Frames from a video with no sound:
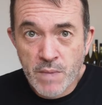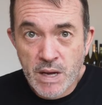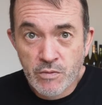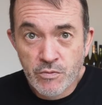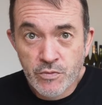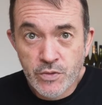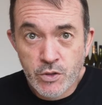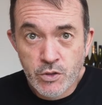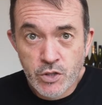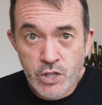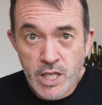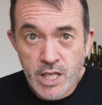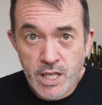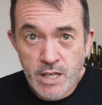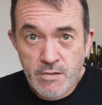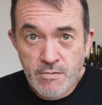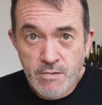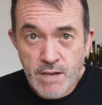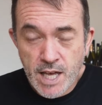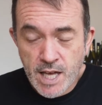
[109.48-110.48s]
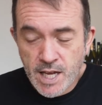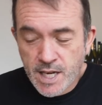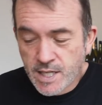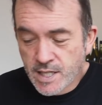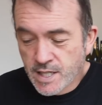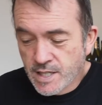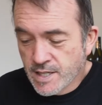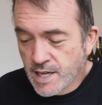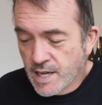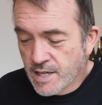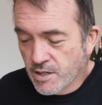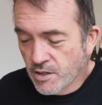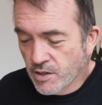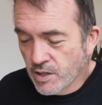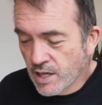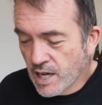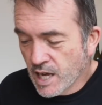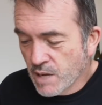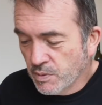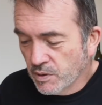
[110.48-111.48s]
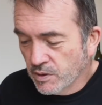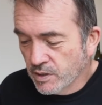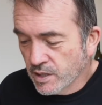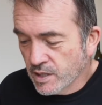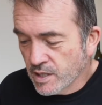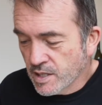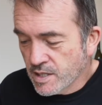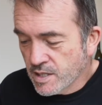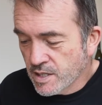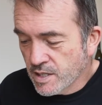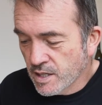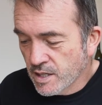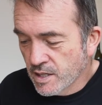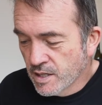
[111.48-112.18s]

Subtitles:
Mount Fuji. And it says on the label that it's